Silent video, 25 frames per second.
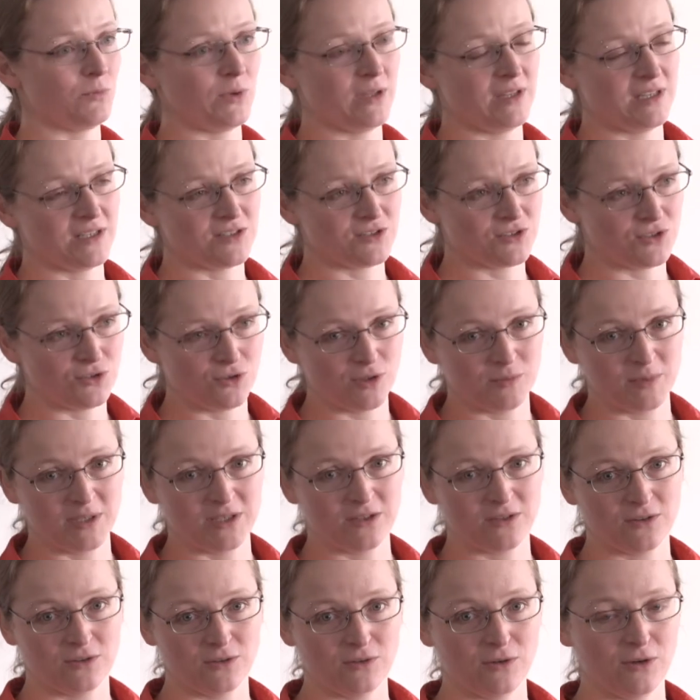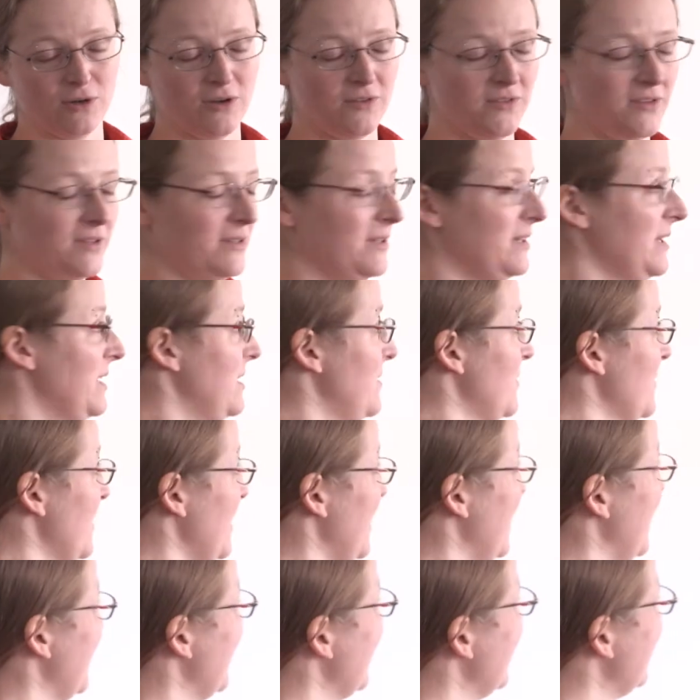whether it's genomic or other
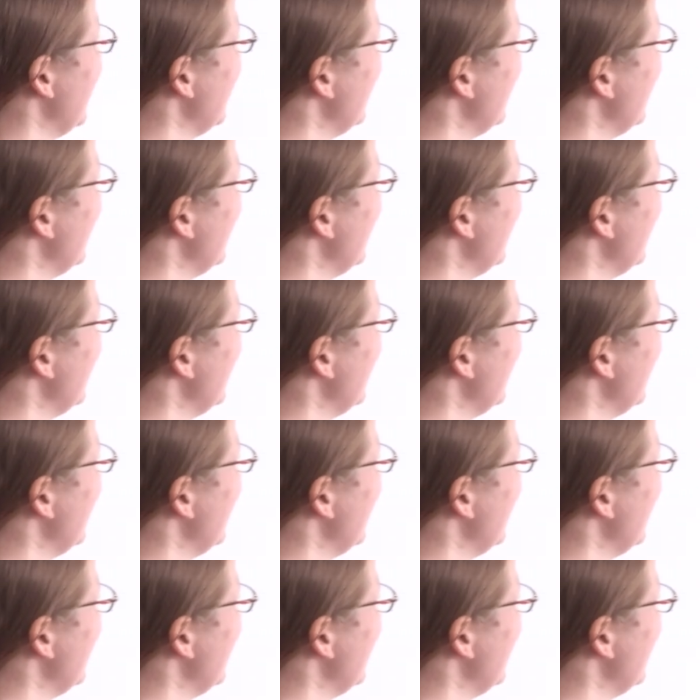healthcare.